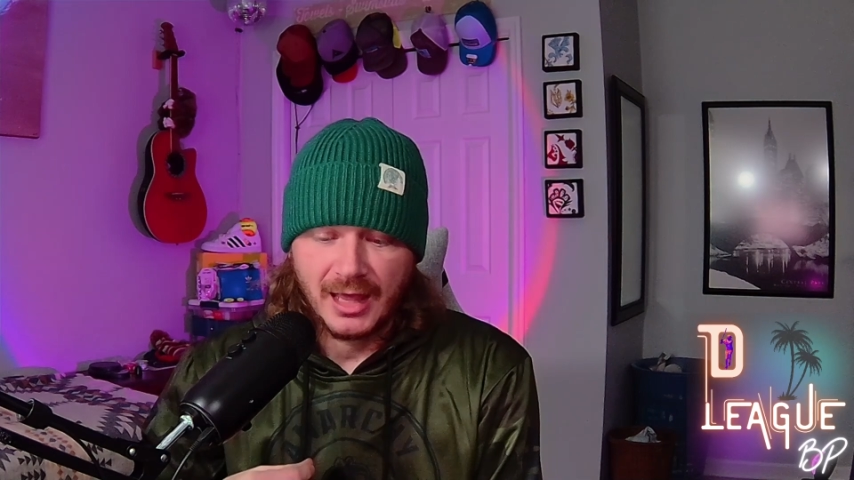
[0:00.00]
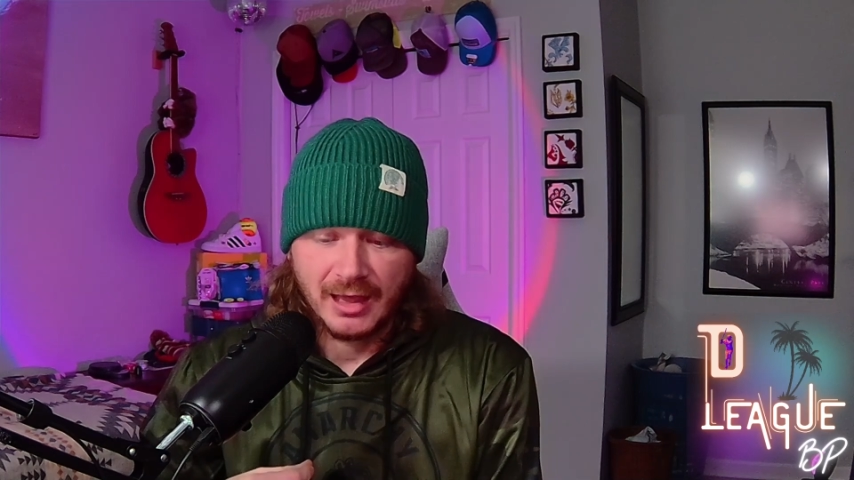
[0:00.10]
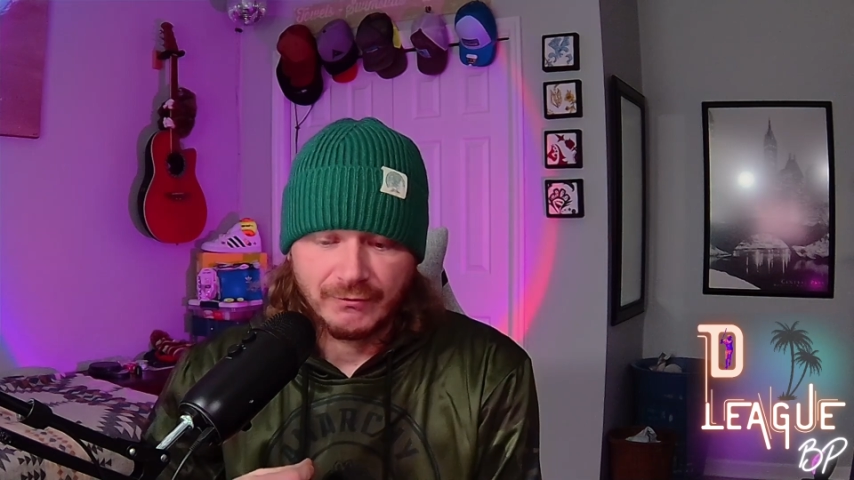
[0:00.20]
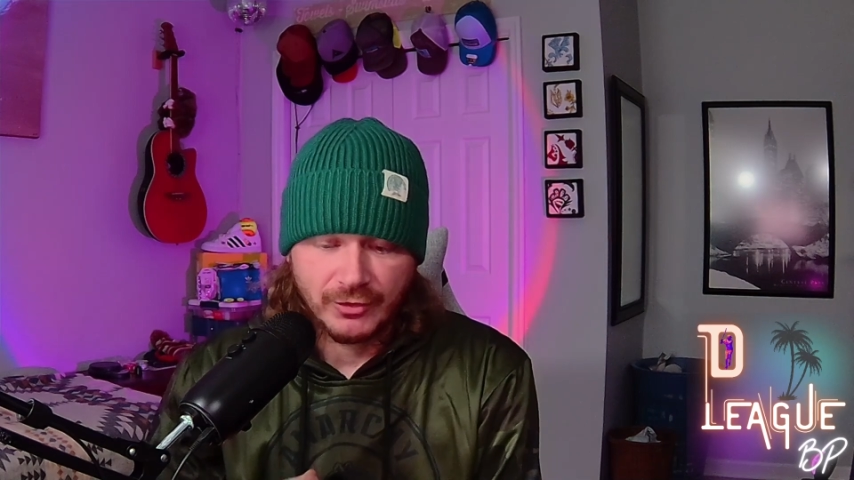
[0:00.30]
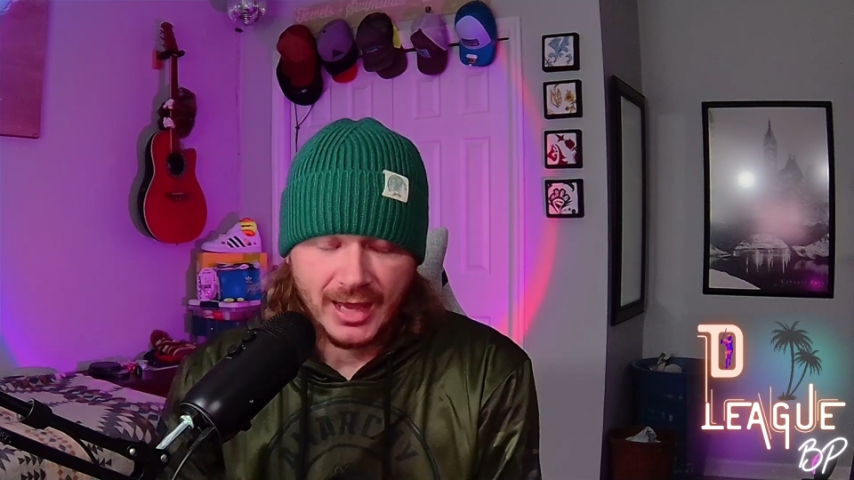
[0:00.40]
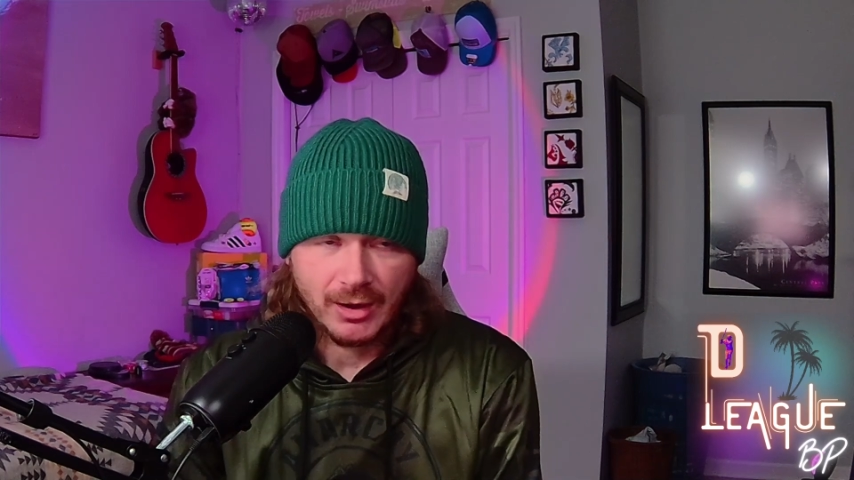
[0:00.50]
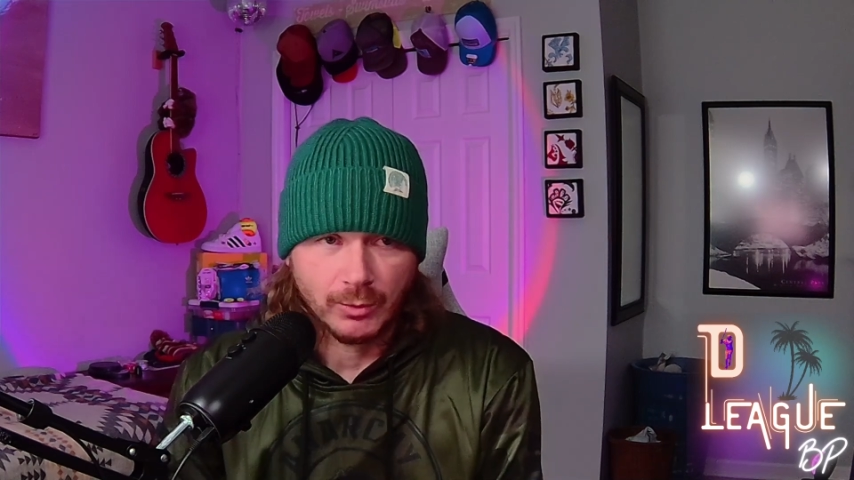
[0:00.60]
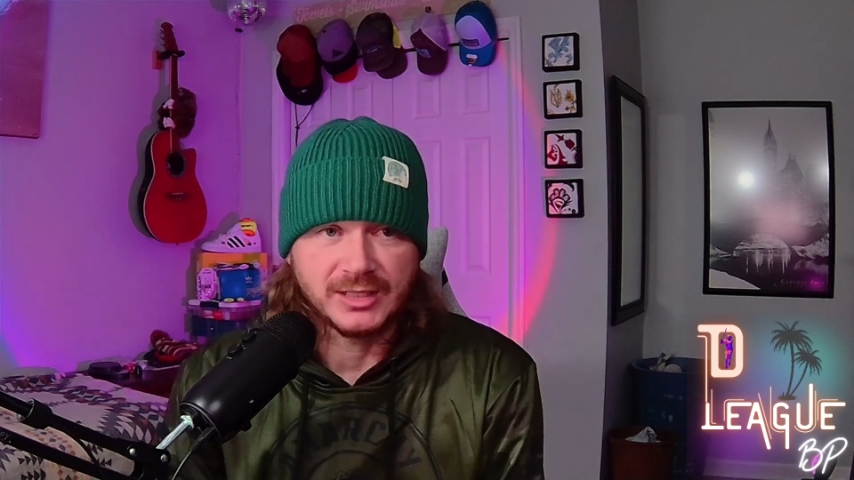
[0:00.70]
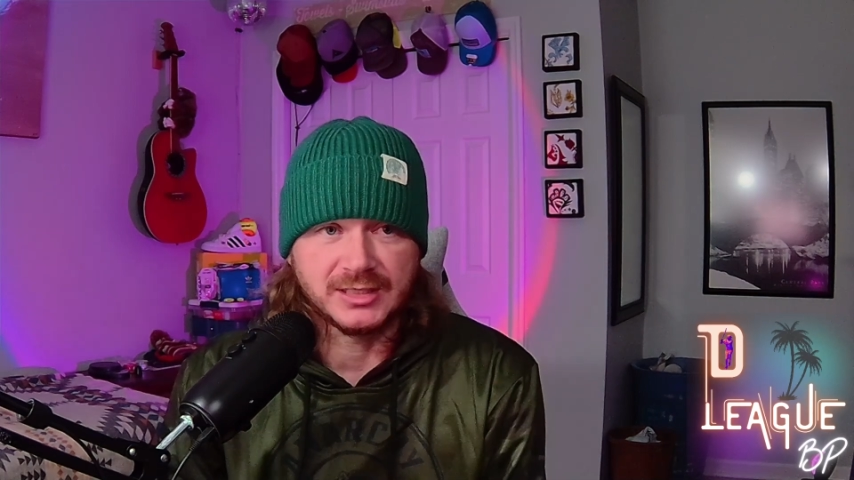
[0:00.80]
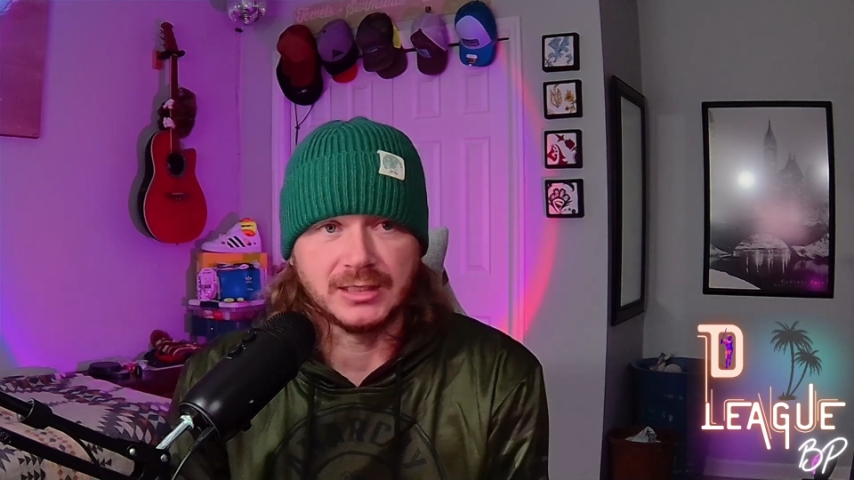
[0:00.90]
And for that
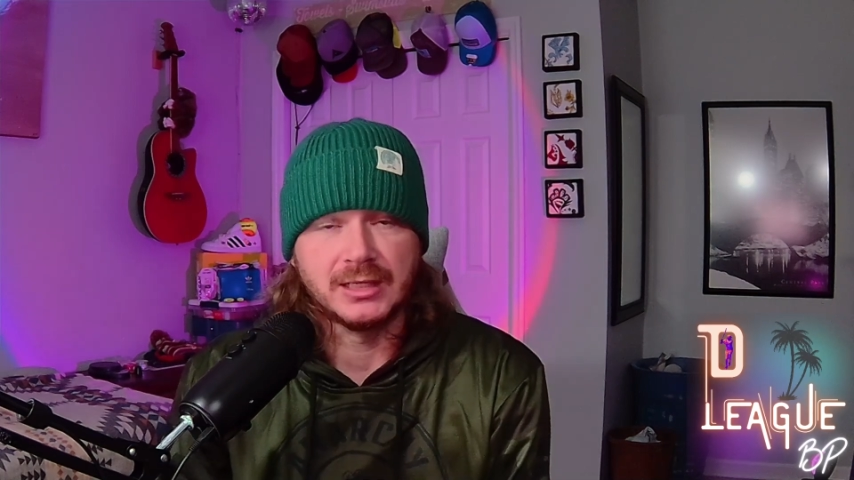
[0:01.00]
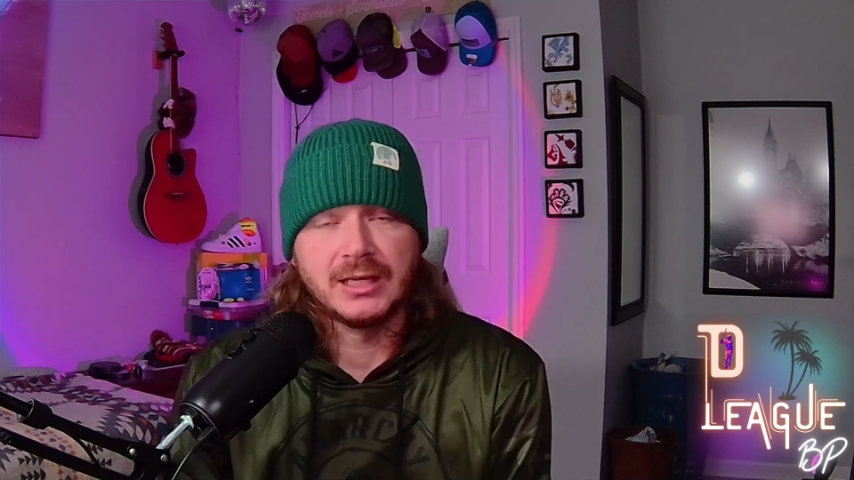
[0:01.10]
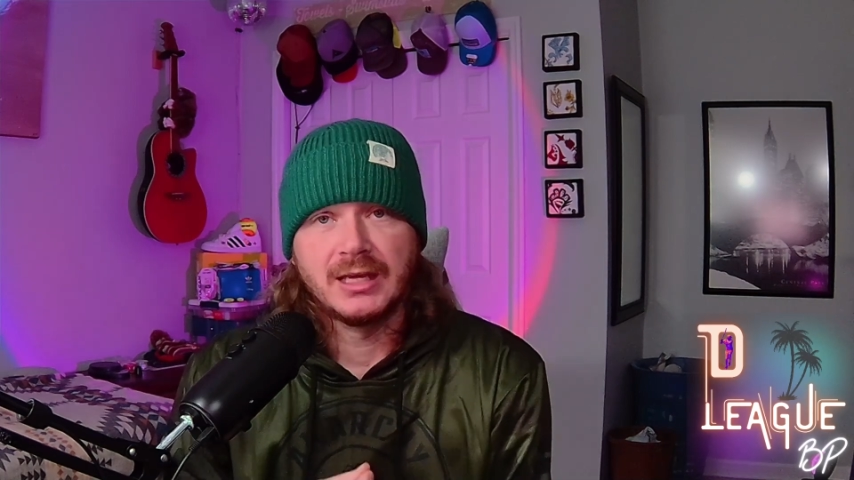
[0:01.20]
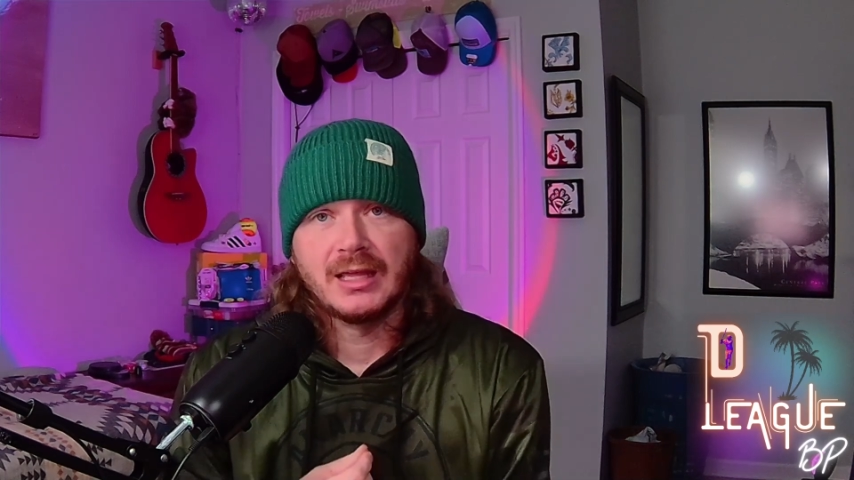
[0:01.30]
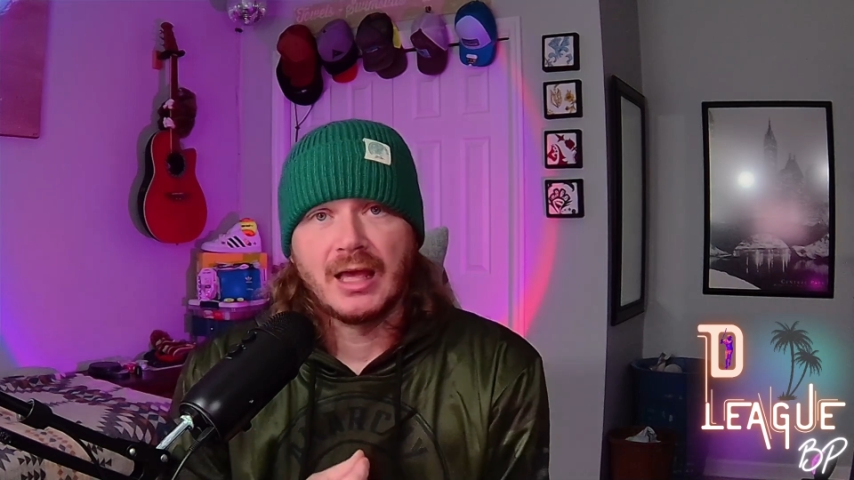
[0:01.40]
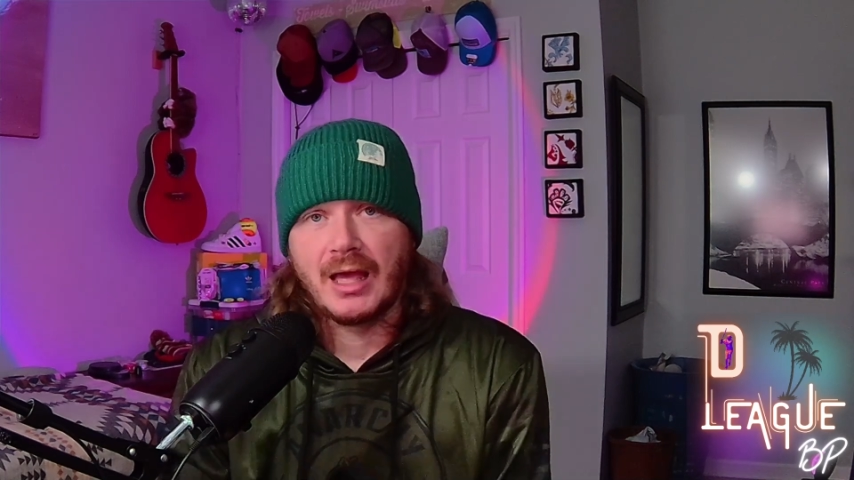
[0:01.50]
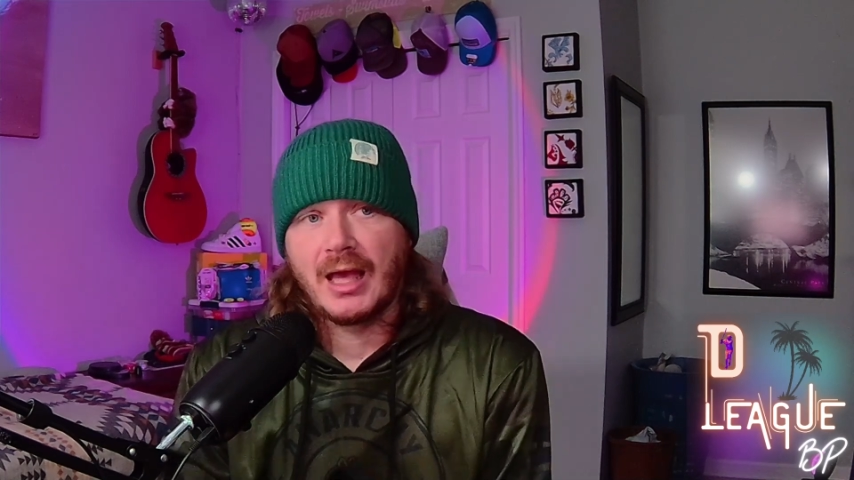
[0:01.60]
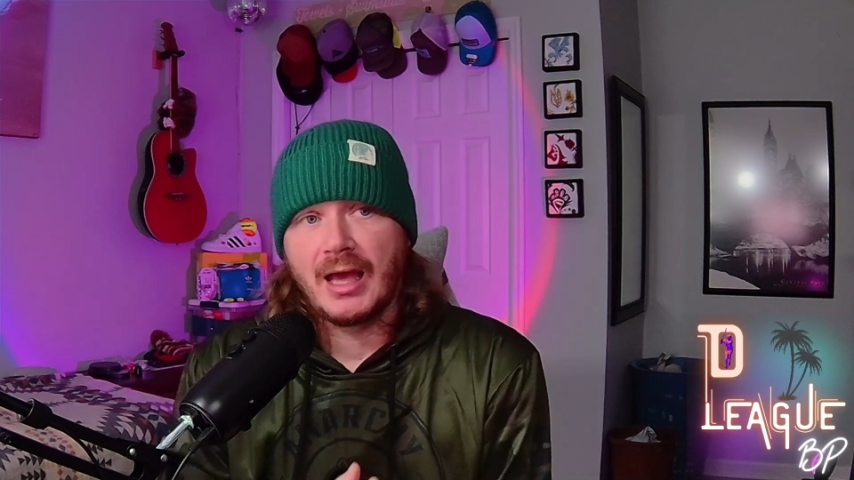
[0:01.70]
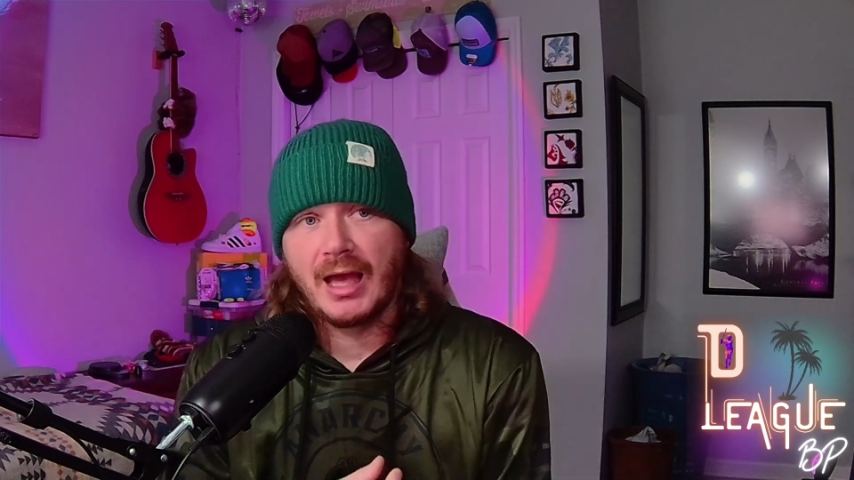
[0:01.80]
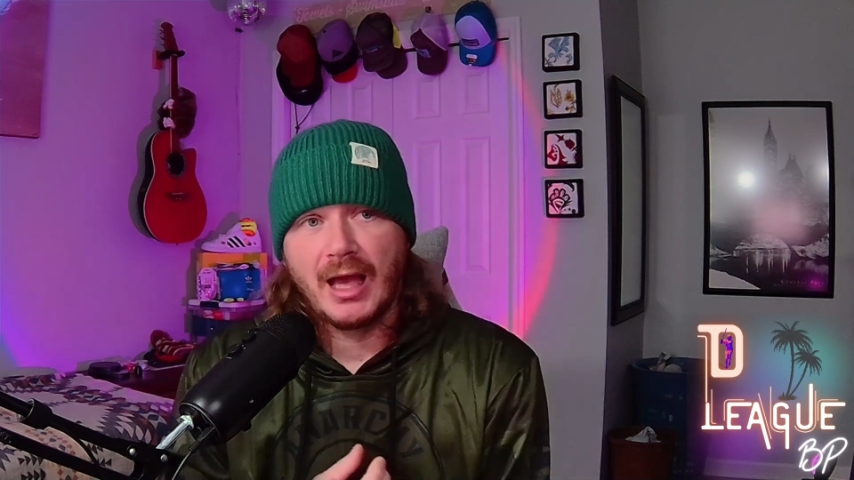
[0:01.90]
reason,
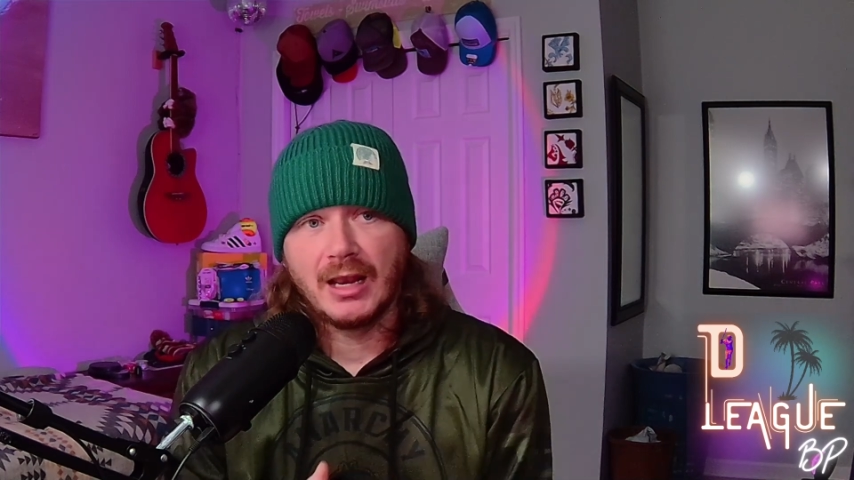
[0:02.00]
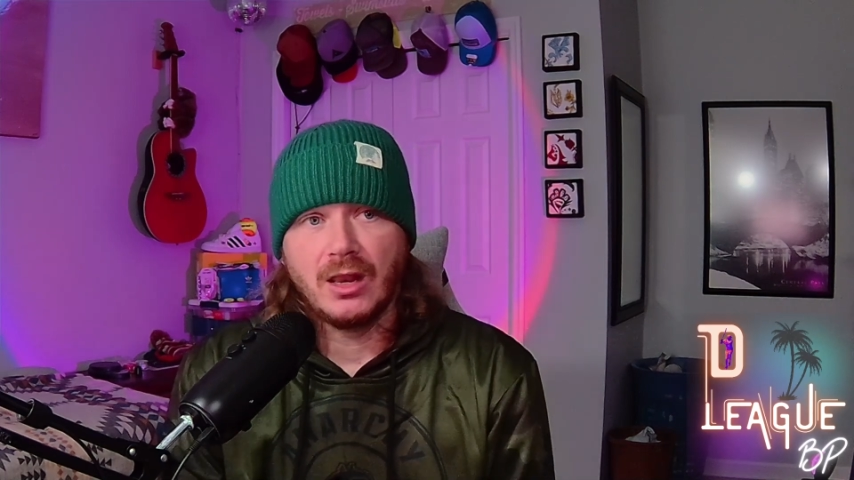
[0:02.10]
I